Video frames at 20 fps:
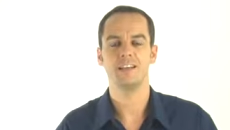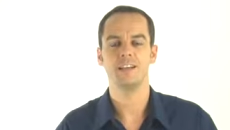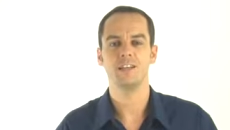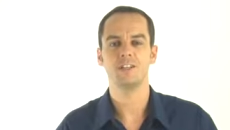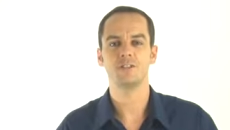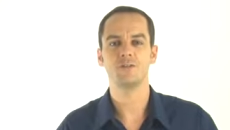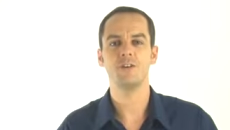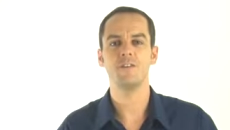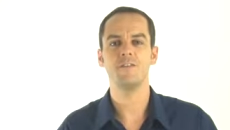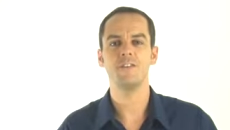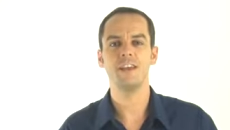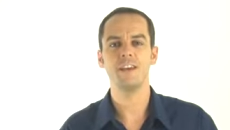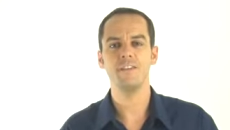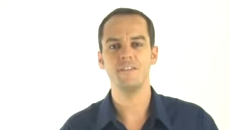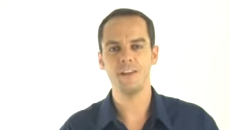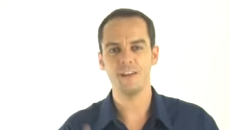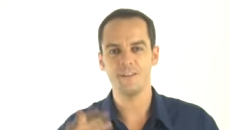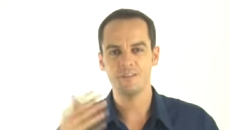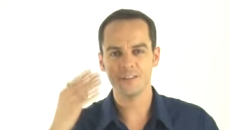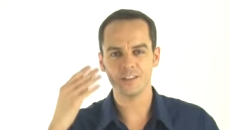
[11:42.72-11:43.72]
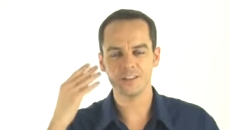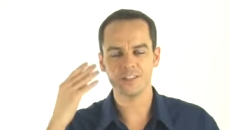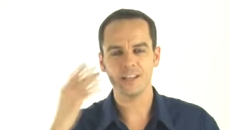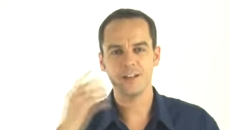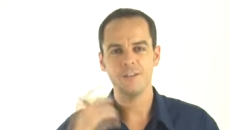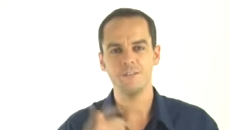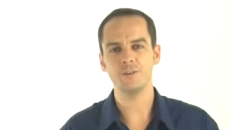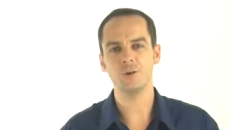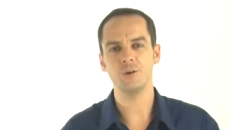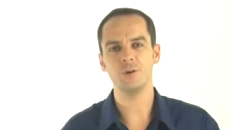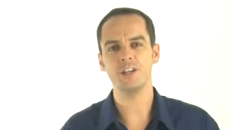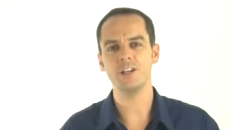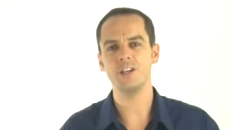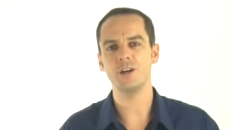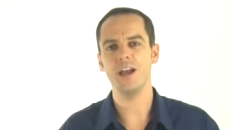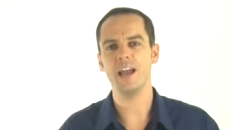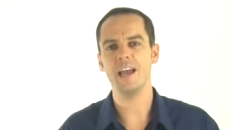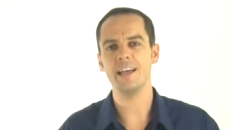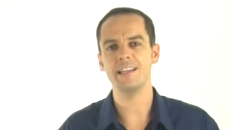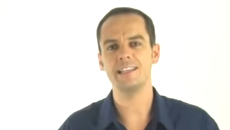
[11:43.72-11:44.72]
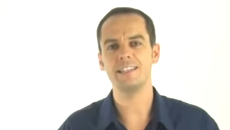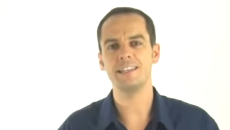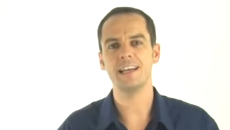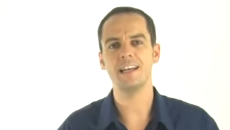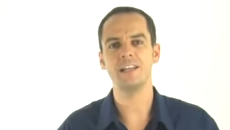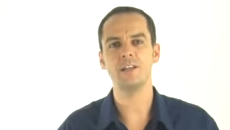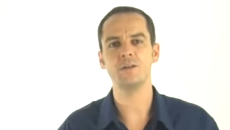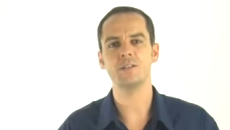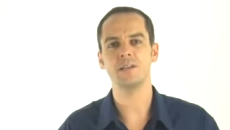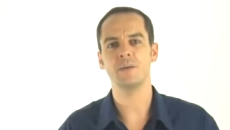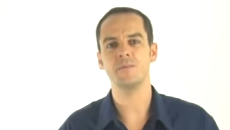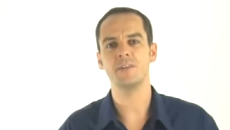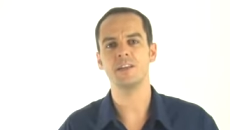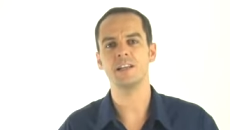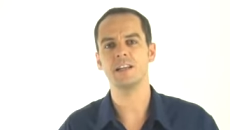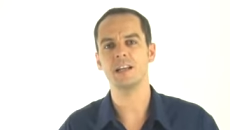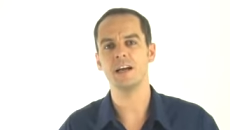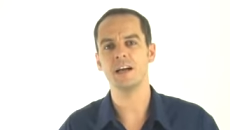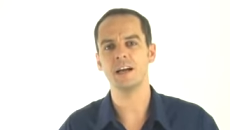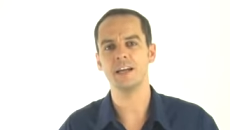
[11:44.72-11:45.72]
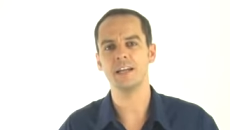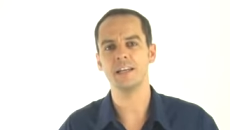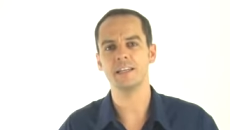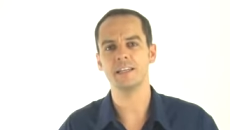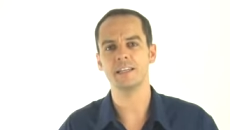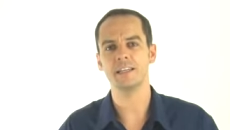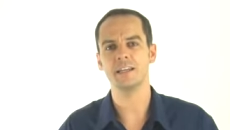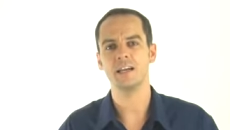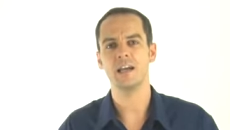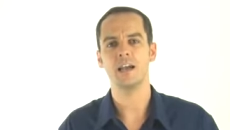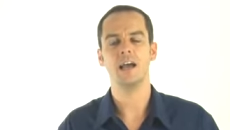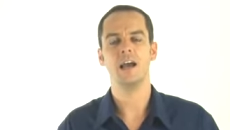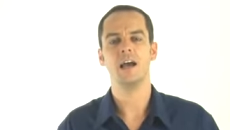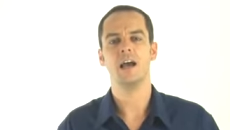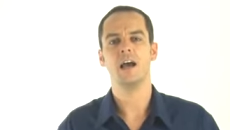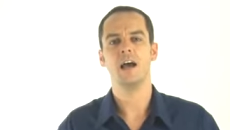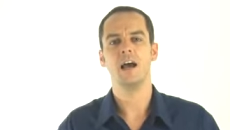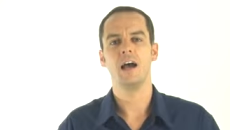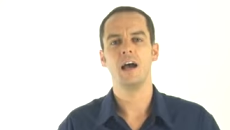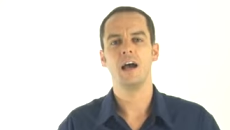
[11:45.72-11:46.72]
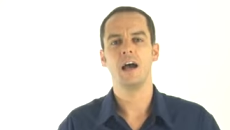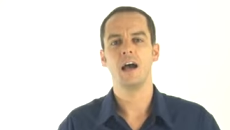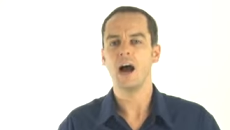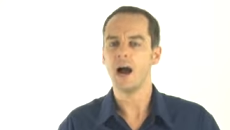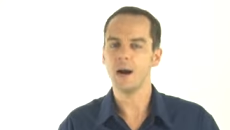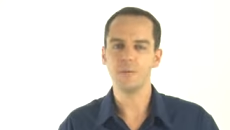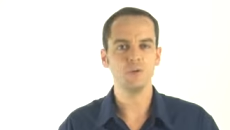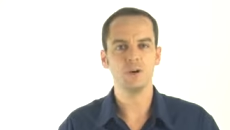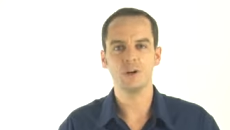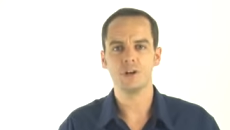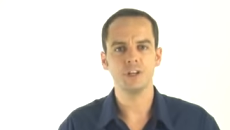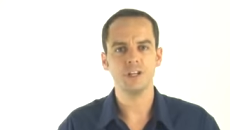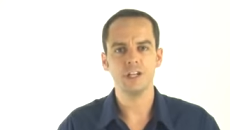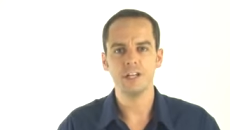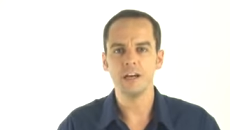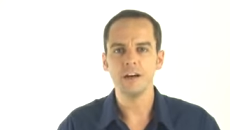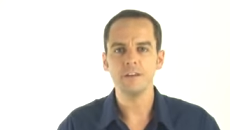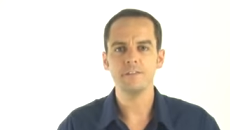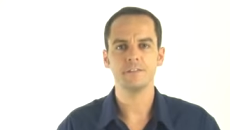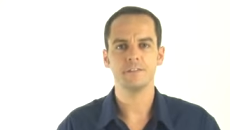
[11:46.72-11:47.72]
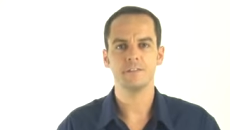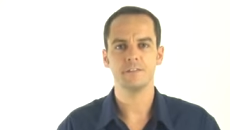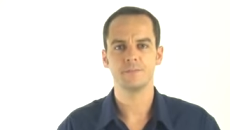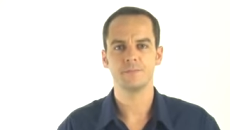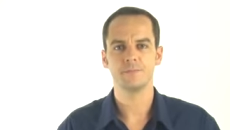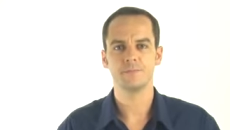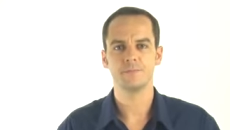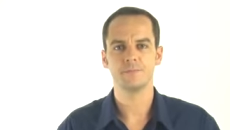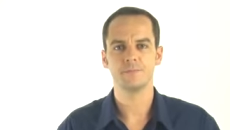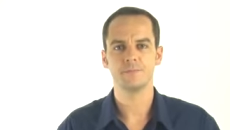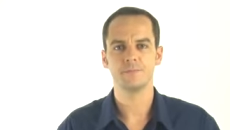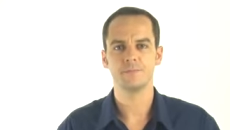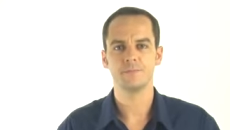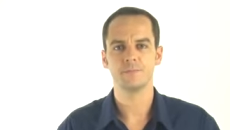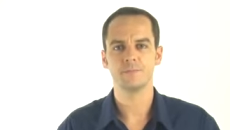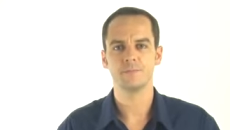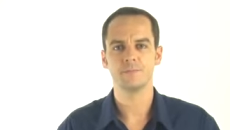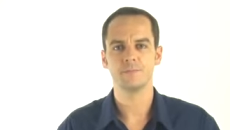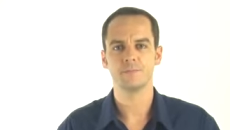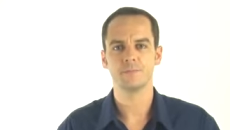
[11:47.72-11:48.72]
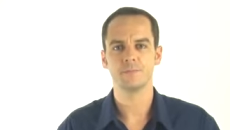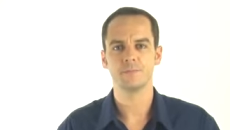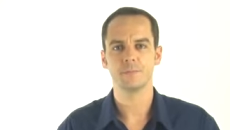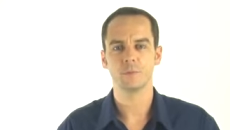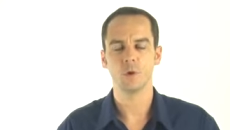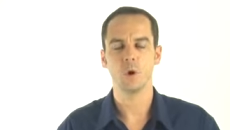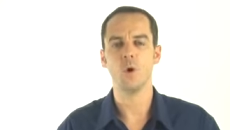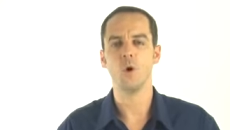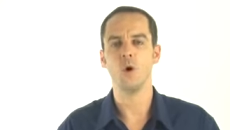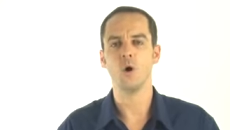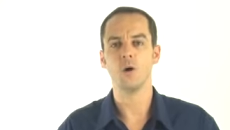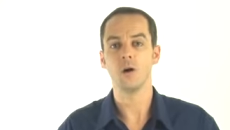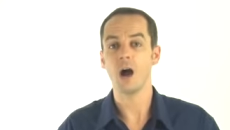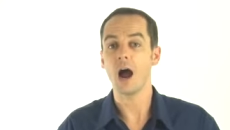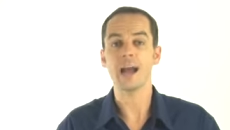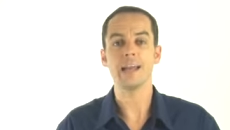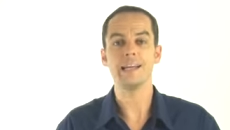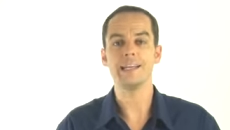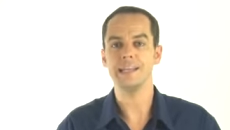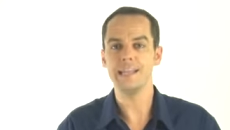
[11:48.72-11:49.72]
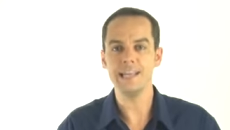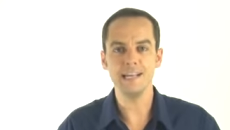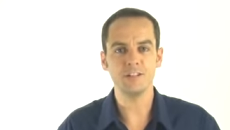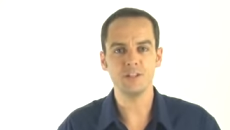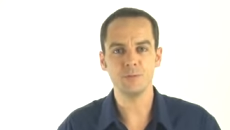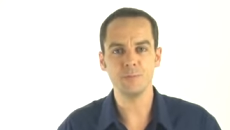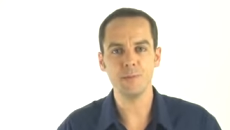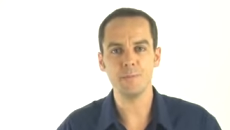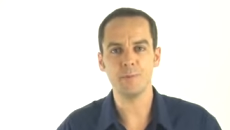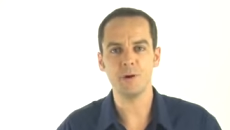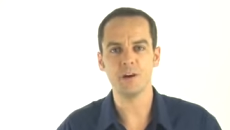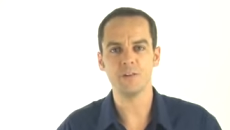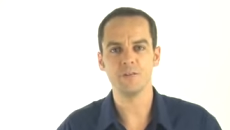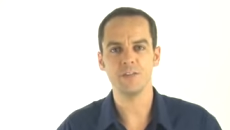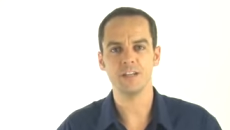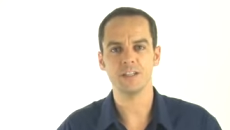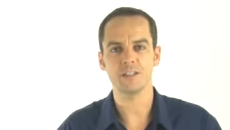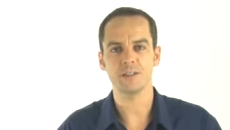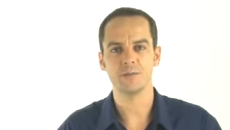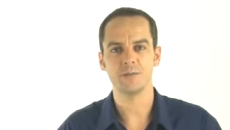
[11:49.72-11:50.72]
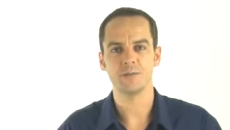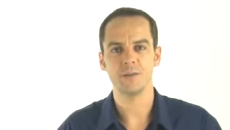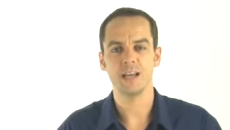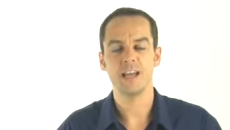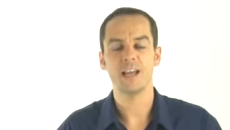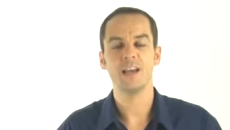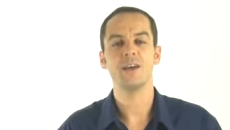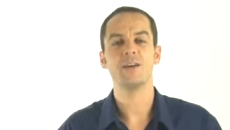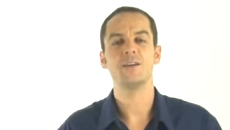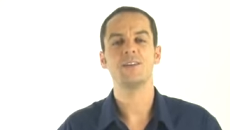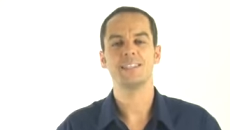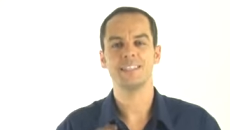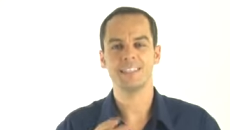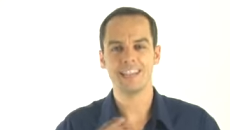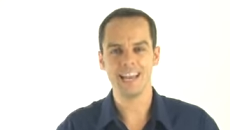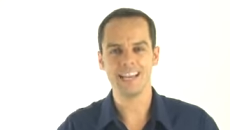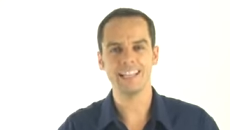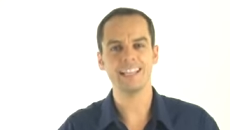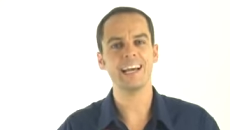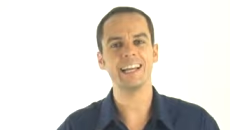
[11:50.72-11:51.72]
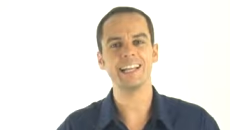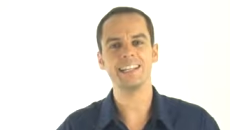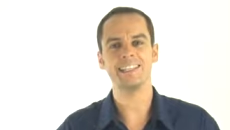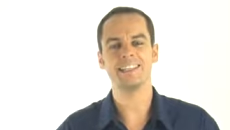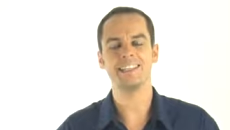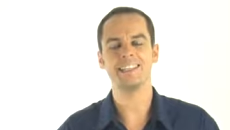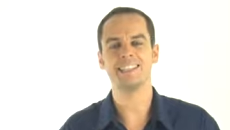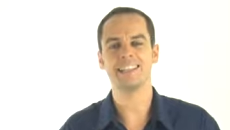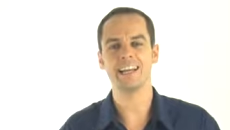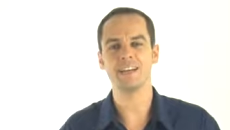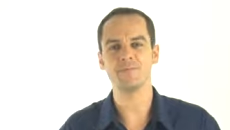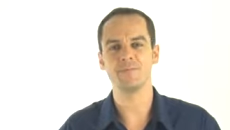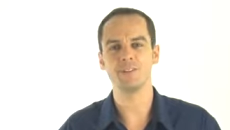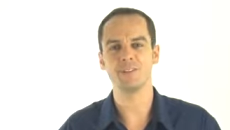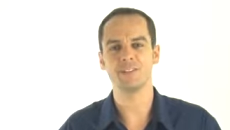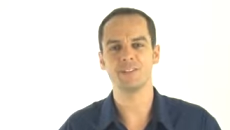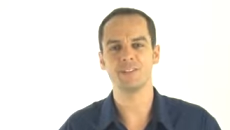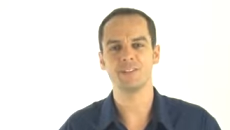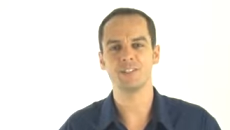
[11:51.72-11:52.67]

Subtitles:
So if the self-talk in your head is telling you something like, I'm not good enough, or I need to be perfect, take that into the statement.